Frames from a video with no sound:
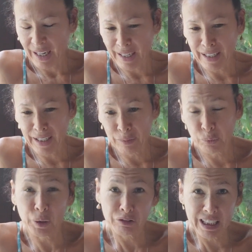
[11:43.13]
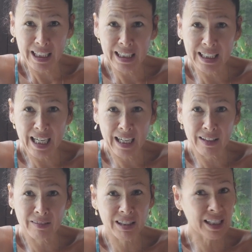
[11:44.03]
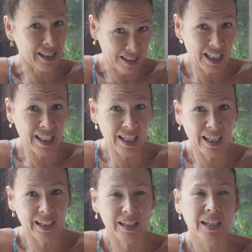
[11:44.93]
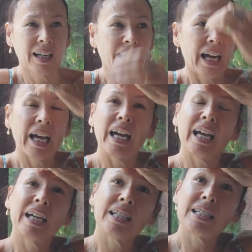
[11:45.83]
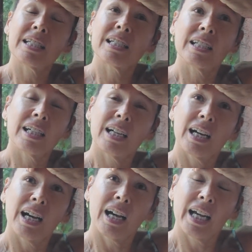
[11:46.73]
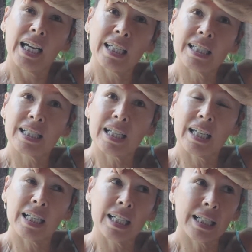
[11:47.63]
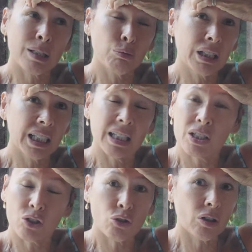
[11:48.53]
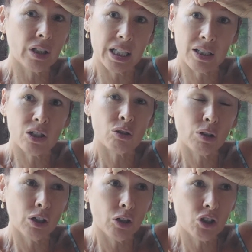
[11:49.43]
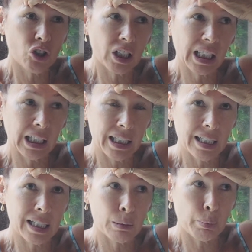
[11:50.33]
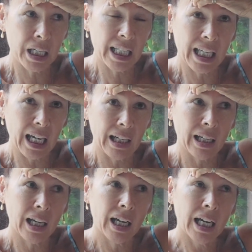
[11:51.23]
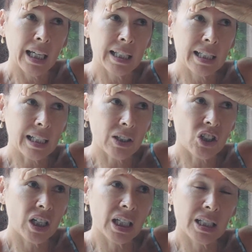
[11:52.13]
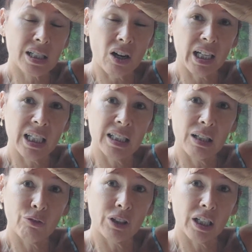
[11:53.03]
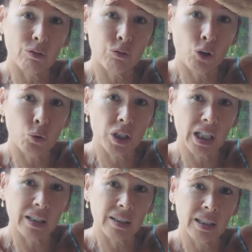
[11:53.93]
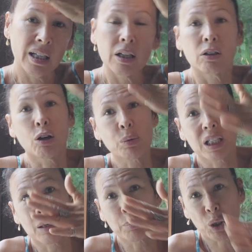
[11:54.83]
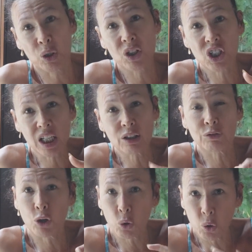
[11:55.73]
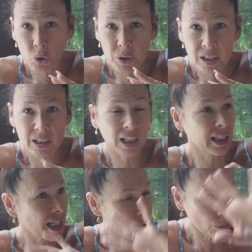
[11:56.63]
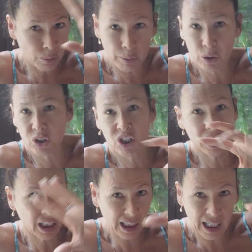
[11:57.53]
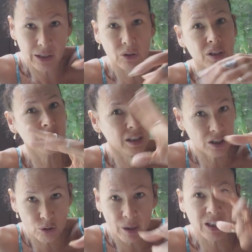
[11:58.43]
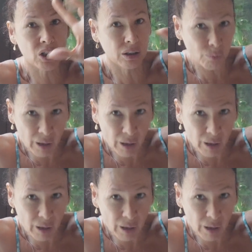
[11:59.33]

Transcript: Um, we're in it now, this is the year, and it's, it's really astro astrologically speaking it's such an exciting year for the unfolding. Not without purging, of course, and that's all the purging and the chaos and the distraction